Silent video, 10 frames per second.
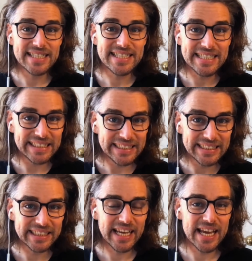
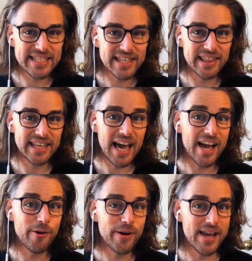still get the
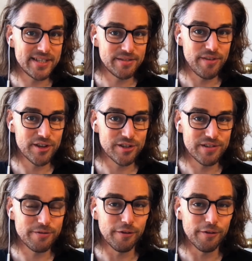iOS version